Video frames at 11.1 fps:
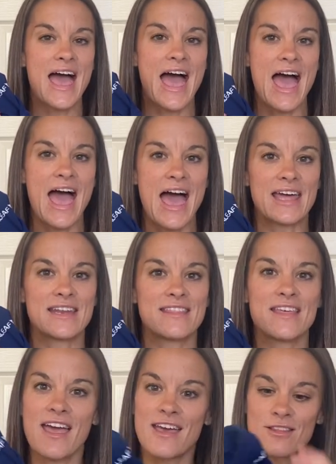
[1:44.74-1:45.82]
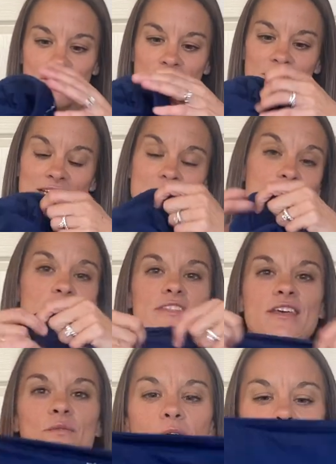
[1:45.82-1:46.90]
And they look very different
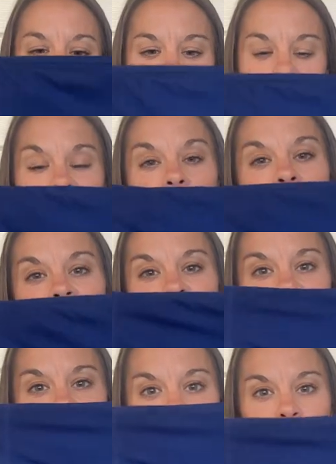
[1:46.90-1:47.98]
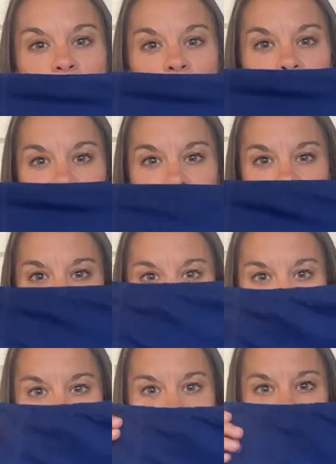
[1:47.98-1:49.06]
than what you might imagine from a running
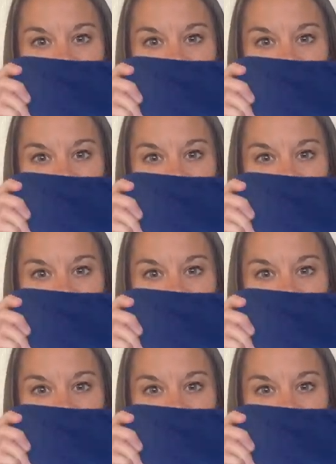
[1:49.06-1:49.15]
short, right?